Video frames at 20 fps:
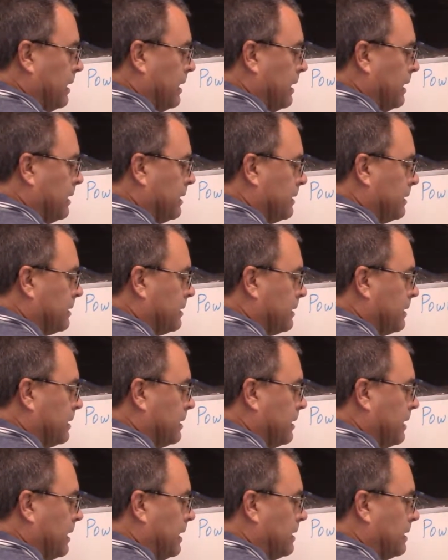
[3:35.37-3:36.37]
is
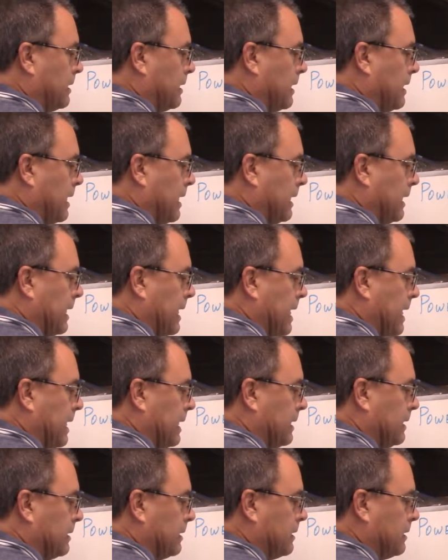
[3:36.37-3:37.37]
it kind of
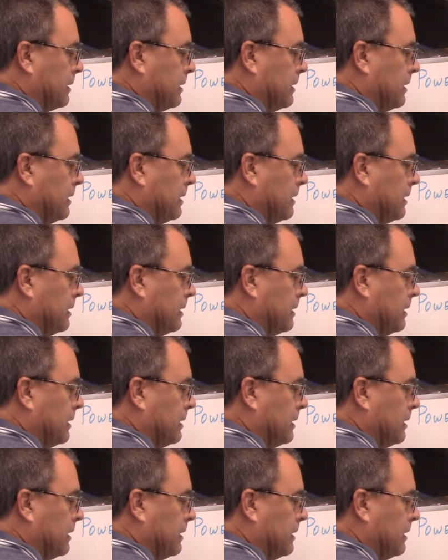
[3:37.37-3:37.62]
has